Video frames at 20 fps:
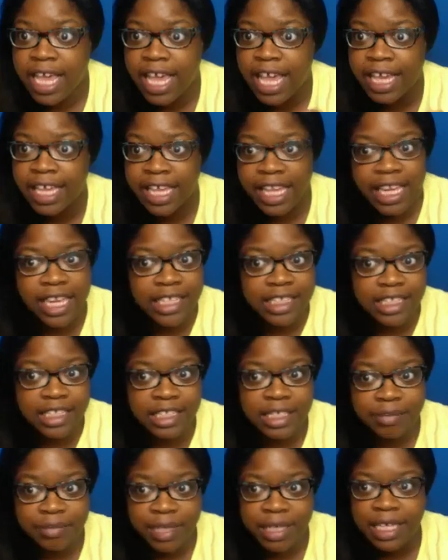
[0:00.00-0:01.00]
And get into
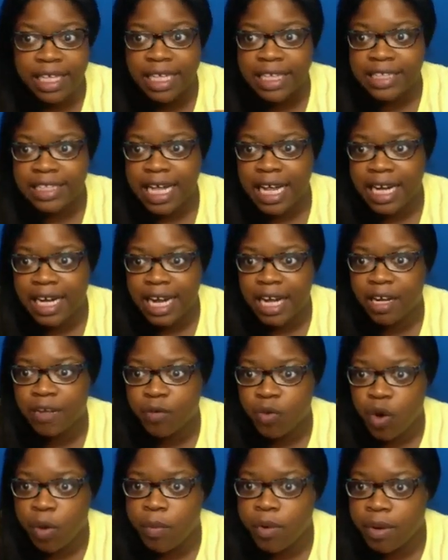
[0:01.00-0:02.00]
this money inside and out of
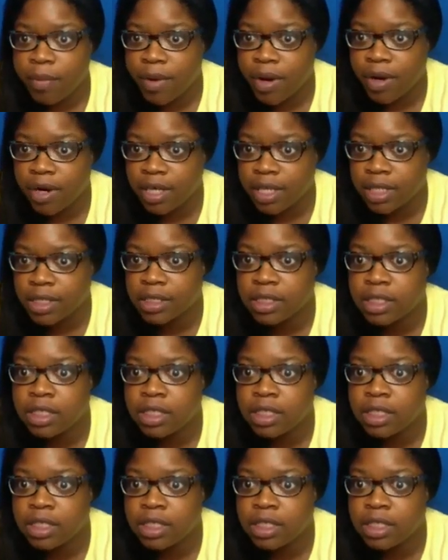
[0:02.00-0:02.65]
corporate America.